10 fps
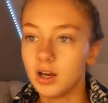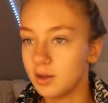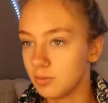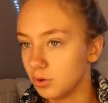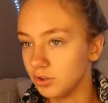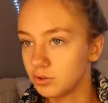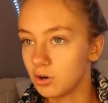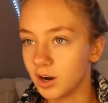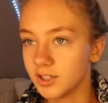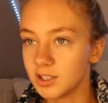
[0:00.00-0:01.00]
I am going to
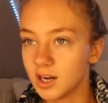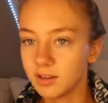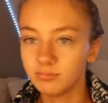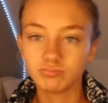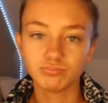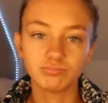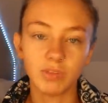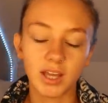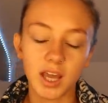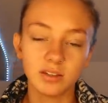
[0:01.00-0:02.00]
cry today
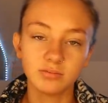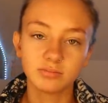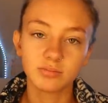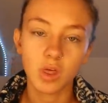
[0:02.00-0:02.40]
again,